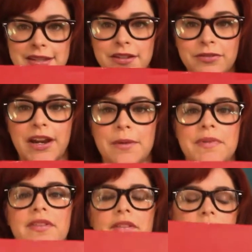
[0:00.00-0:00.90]
in the frame
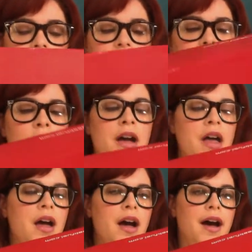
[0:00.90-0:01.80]
of the video.
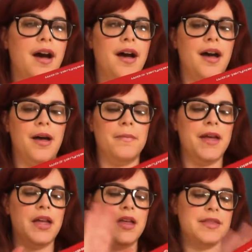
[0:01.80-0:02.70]
Um,
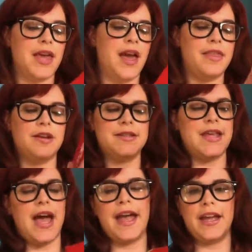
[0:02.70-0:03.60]
the other
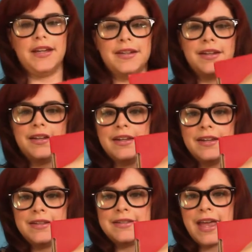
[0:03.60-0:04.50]
side
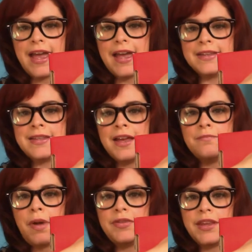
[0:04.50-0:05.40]
says
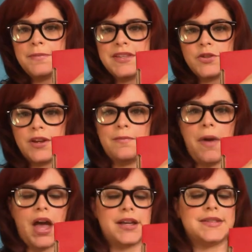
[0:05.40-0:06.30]
monthly mystery
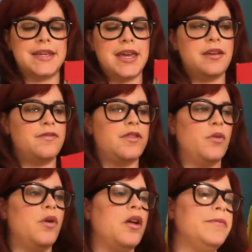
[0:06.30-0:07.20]
box, Geek
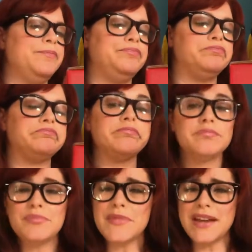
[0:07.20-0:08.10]
Fuel.
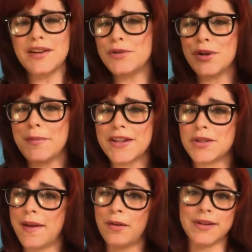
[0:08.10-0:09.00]
I don't know much
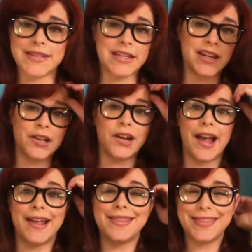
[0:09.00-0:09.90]
about what's in here.
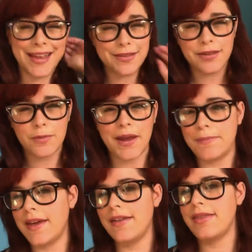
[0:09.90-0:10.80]
I think there might
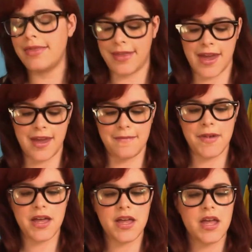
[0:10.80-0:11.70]
be a
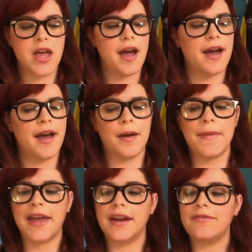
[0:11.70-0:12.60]
theme. Um,
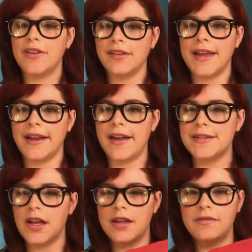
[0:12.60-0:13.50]
and I feel like I
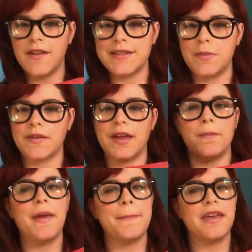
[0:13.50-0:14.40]
saw on Facebook that
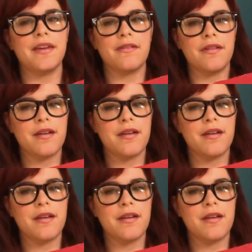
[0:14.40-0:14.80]
might be